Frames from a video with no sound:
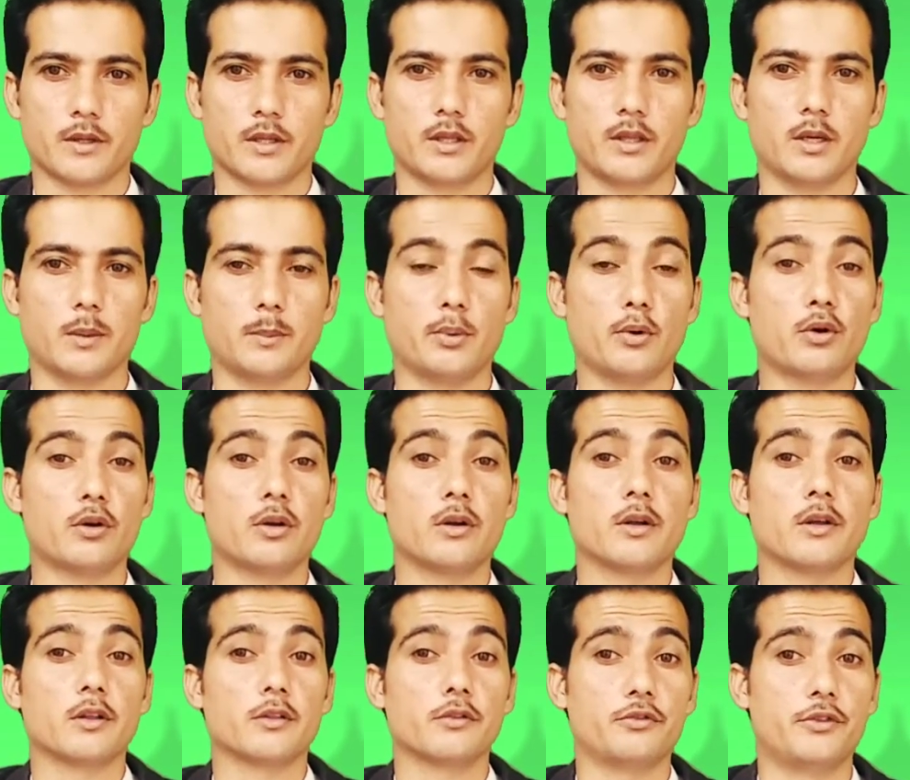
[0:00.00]
The book
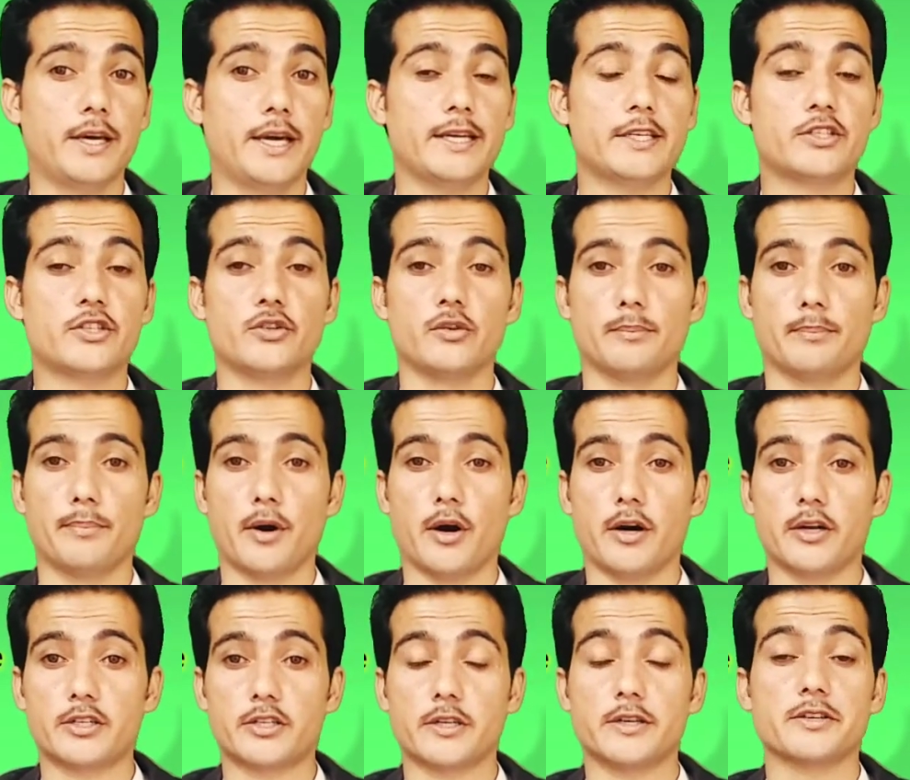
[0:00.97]
that you
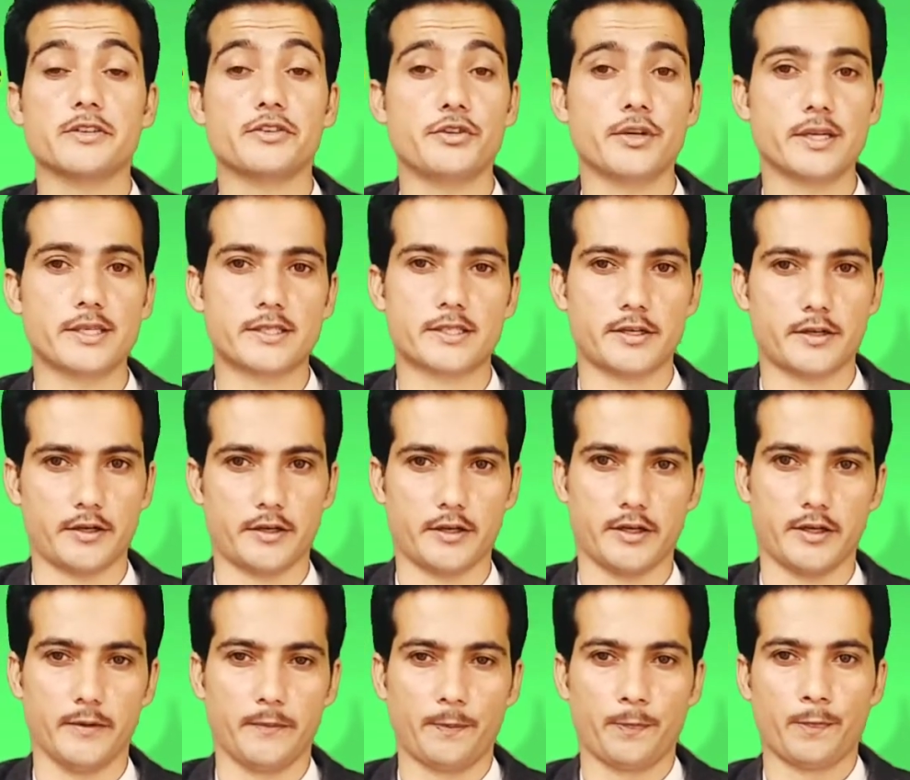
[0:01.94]
bought
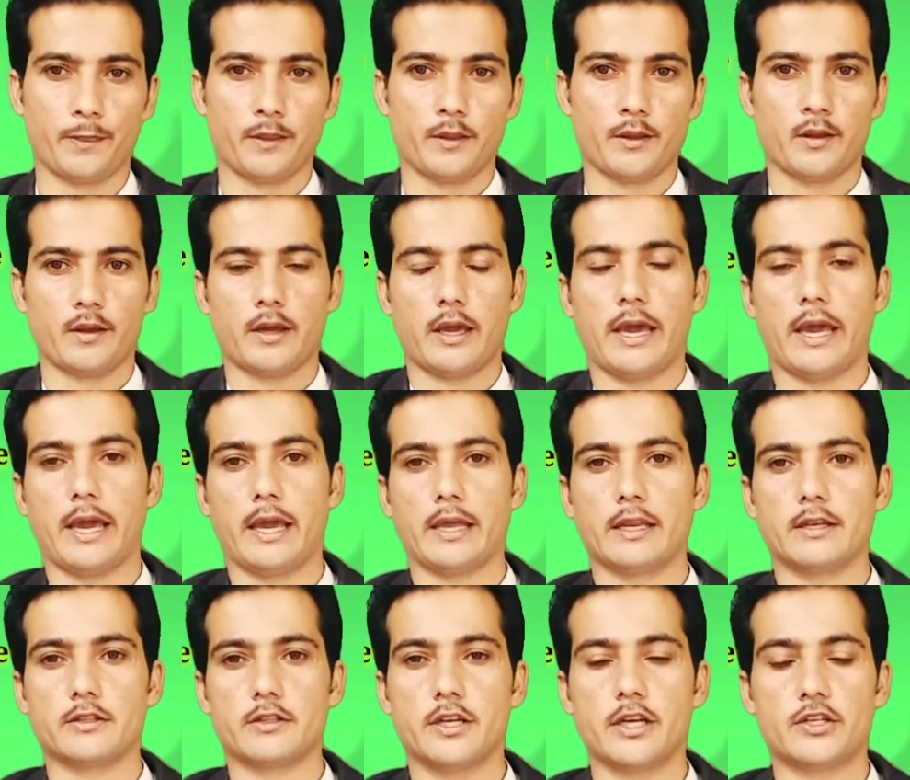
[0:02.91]
yesterday.
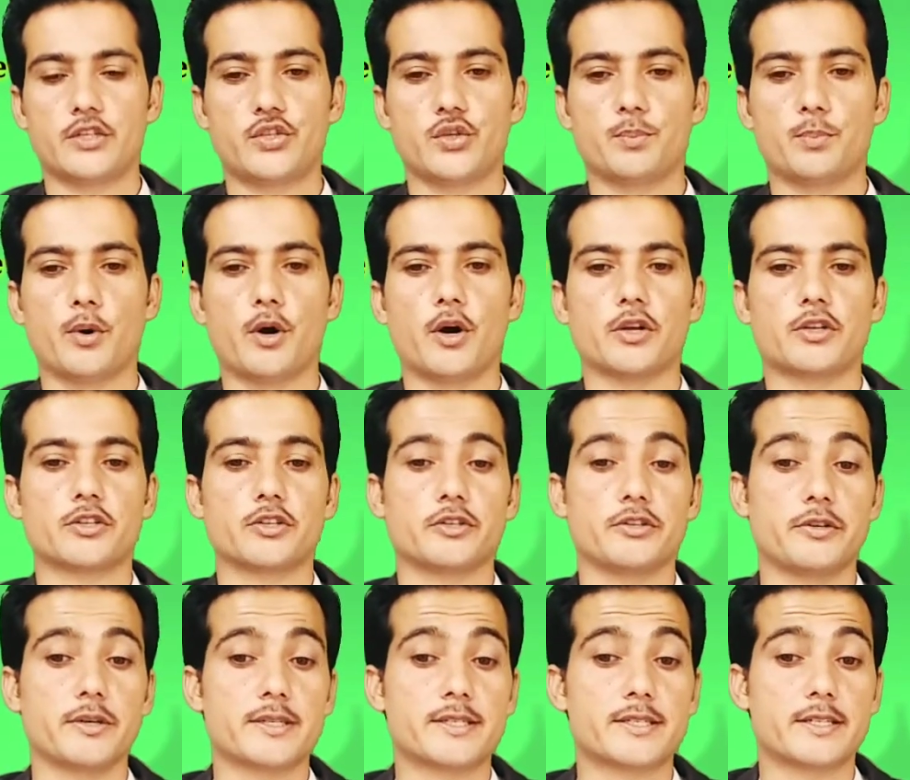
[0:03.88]
And that you bought
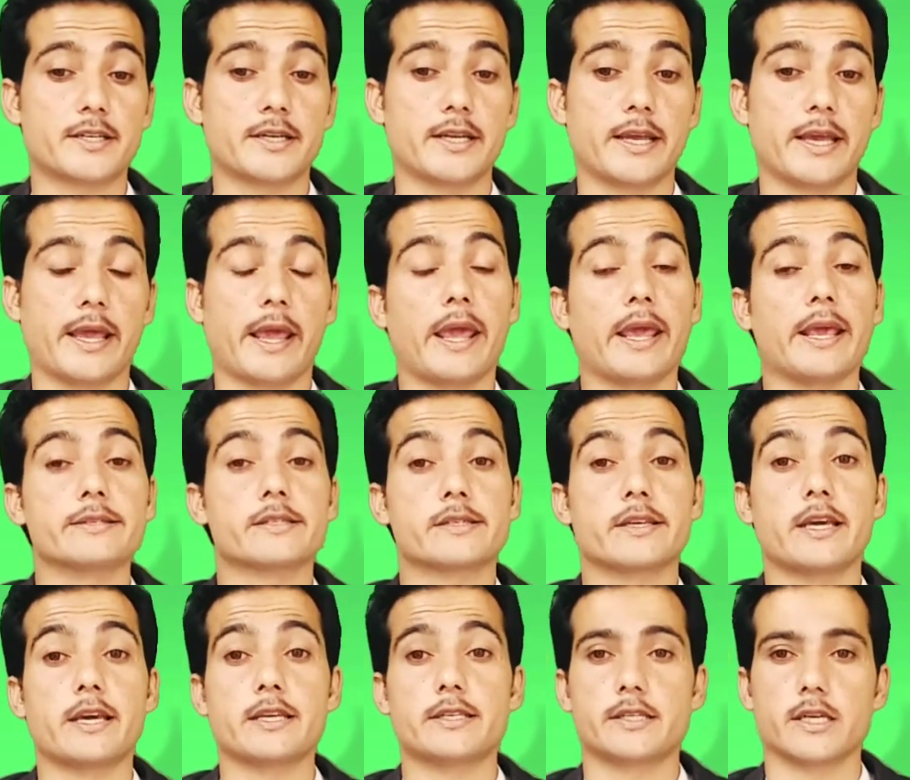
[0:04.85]
yesterday is
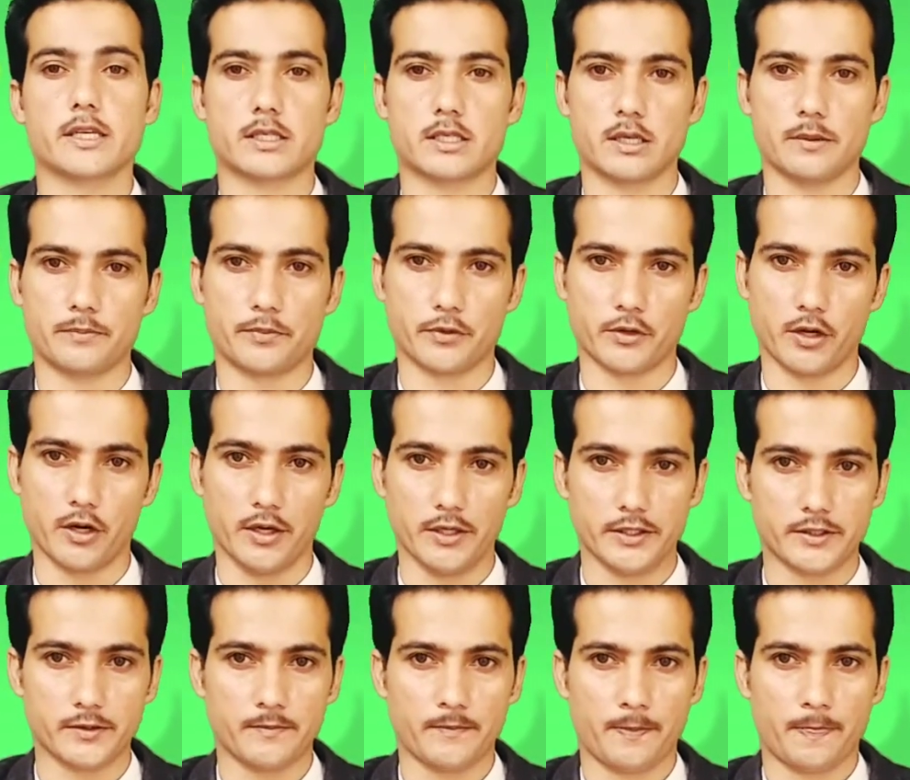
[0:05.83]
adjective
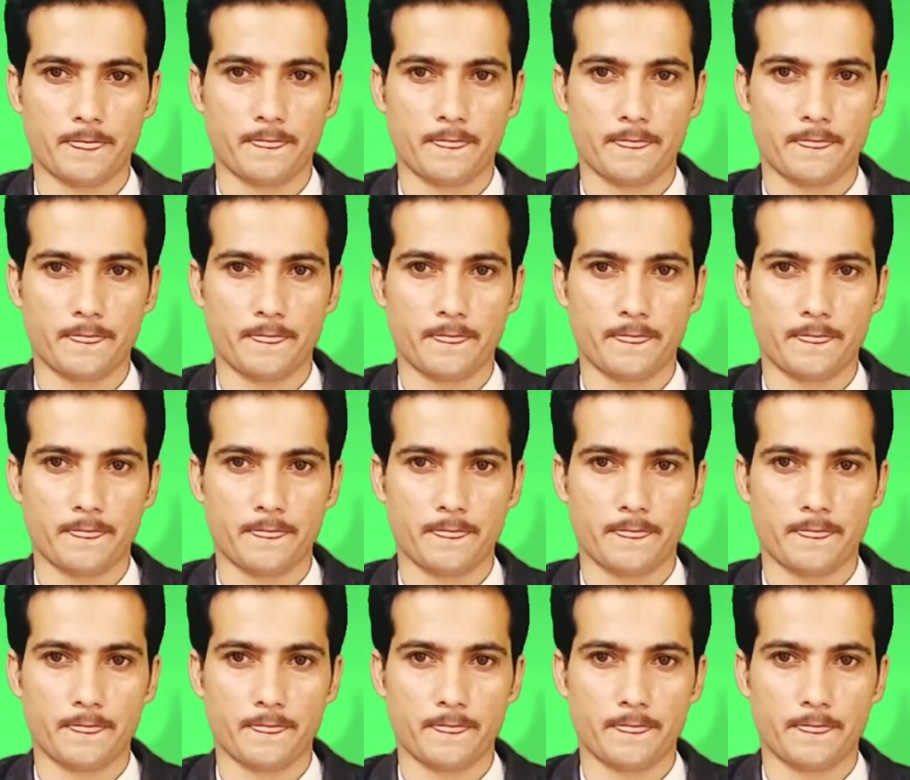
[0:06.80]
clause.